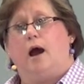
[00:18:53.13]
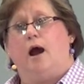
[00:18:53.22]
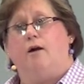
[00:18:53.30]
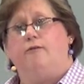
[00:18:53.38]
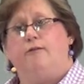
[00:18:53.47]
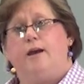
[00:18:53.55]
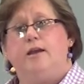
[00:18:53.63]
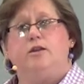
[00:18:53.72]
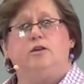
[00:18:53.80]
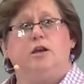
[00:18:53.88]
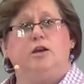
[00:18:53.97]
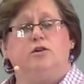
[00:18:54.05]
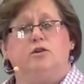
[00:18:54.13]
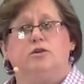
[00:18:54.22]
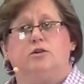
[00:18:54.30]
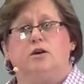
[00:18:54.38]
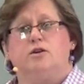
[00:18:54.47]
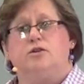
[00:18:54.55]
our faith
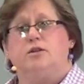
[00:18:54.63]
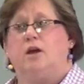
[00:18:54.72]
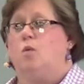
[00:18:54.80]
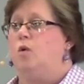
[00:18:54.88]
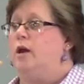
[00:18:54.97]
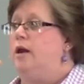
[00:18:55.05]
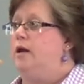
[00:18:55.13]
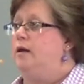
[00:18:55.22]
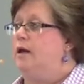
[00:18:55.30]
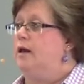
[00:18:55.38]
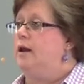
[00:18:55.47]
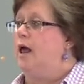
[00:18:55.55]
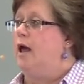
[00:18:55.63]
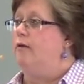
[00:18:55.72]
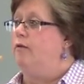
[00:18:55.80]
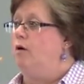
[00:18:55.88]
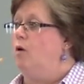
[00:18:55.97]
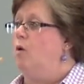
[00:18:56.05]
teaches us that we can have
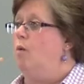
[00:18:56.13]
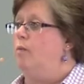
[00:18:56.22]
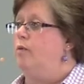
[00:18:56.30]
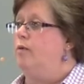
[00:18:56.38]
hope